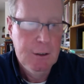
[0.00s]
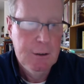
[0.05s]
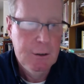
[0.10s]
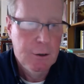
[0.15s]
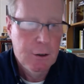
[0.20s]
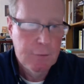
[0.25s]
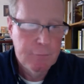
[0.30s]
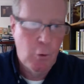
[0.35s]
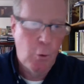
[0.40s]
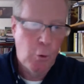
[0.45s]

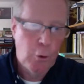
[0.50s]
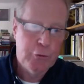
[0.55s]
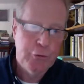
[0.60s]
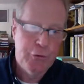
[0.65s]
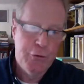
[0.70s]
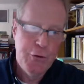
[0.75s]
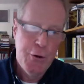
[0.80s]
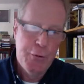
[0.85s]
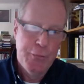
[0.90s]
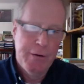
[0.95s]
Of course,
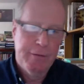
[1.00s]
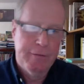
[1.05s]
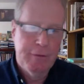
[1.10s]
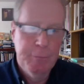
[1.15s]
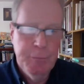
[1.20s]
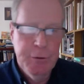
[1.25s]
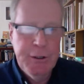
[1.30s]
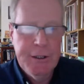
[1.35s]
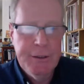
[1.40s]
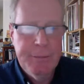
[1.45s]
they'll never
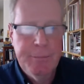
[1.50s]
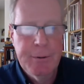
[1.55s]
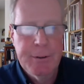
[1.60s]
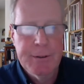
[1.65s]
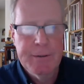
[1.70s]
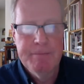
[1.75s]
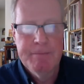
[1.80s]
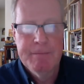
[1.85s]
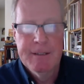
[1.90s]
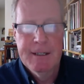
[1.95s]
meet, but
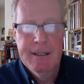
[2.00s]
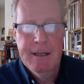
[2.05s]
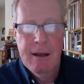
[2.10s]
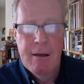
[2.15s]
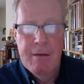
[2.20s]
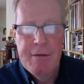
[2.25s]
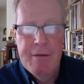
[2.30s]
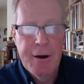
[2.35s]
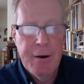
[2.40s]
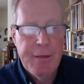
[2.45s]

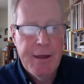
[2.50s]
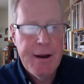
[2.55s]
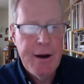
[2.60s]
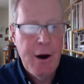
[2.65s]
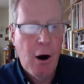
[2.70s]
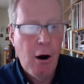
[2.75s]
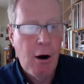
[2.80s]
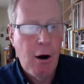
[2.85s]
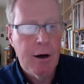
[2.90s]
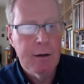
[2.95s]
there they
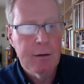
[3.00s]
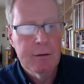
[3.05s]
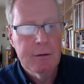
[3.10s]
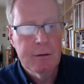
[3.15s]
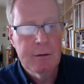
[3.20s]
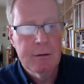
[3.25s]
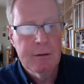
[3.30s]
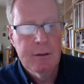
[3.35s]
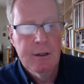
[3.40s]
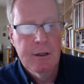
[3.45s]
are.
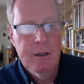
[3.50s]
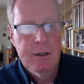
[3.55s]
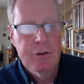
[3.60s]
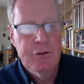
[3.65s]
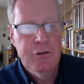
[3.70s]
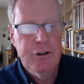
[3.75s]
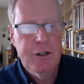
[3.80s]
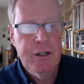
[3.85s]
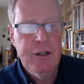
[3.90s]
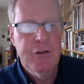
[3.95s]

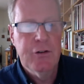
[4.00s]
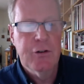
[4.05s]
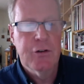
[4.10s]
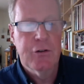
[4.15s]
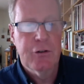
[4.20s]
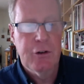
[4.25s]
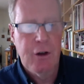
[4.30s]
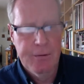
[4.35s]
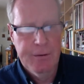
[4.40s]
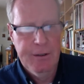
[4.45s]

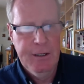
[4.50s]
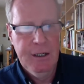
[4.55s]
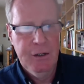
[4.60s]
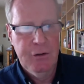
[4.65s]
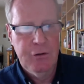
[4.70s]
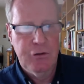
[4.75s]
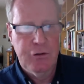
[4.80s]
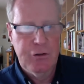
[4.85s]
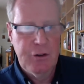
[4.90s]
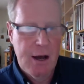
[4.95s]
Jesus on the
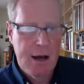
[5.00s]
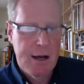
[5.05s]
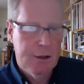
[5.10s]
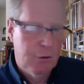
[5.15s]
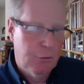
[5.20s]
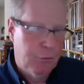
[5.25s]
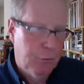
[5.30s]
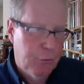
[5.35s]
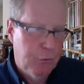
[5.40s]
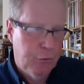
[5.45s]
east side
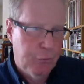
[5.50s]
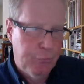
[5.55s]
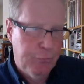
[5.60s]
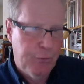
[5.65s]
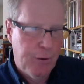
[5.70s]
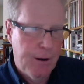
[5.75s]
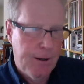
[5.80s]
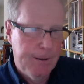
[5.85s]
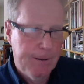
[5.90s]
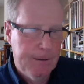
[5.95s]

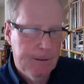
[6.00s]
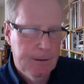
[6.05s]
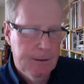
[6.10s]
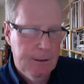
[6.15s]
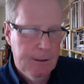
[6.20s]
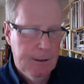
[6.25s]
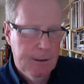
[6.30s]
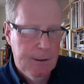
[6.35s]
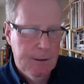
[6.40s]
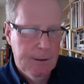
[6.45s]
crucified,
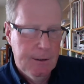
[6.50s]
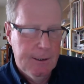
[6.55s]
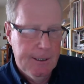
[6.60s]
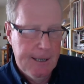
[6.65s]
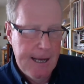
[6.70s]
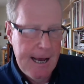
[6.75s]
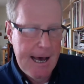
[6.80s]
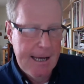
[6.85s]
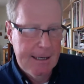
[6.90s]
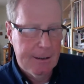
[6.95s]
and
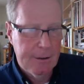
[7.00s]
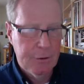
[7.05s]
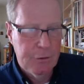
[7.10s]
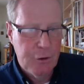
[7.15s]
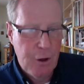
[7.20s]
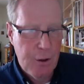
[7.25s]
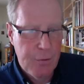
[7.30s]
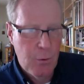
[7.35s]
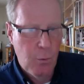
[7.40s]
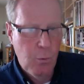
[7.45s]
Atlas
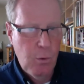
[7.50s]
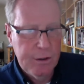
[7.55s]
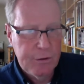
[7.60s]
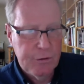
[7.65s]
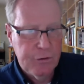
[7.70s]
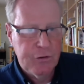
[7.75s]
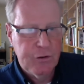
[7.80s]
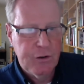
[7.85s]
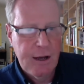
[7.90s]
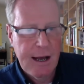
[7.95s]
on the
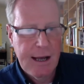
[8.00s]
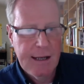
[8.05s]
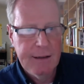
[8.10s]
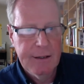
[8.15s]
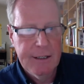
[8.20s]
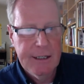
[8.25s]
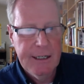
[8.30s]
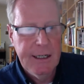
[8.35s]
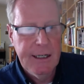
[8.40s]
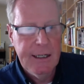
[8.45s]
west side
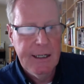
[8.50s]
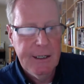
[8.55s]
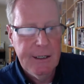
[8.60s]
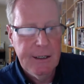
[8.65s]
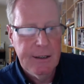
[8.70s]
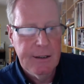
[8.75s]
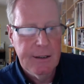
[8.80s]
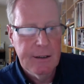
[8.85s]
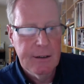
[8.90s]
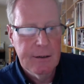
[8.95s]
leaning
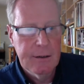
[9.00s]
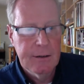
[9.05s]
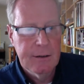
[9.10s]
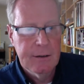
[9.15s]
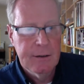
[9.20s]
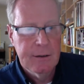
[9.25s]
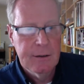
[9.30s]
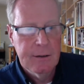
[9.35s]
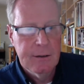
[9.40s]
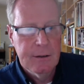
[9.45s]
in.
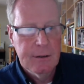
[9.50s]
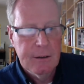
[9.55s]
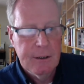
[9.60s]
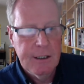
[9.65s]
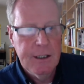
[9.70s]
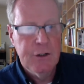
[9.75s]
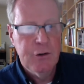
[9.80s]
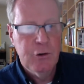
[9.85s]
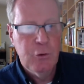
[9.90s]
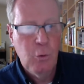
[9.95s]

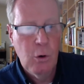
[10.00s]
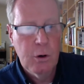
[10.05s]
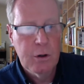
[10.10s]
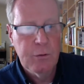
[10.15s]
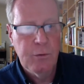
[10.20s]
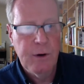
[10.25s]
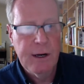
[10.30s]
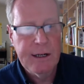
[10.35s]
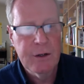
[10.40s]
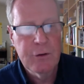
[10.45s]
Each one
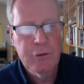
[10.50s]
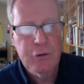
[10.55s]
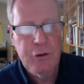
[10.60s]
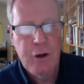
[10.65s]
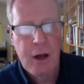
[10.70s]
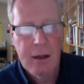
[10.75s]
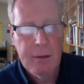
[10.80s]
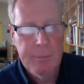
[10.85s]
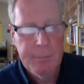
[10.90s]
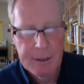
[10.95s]

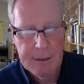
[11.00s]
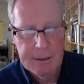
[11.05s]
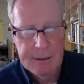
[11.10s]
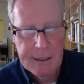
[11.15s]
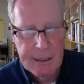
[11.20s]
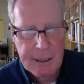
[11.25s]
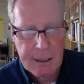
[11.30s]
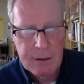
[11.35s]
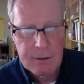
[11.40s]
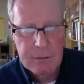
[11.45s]
reconciled by
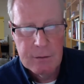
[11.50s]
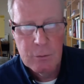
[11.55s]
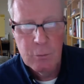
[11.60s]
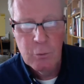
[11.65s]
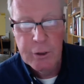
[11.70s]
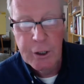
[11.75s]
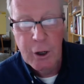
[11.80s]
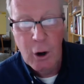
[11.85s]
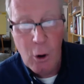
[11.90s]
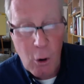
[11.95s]
now,
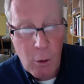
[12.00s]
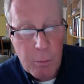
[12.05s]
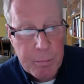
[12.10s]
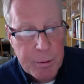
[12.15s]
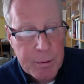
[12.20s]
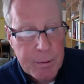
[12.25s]
we hope,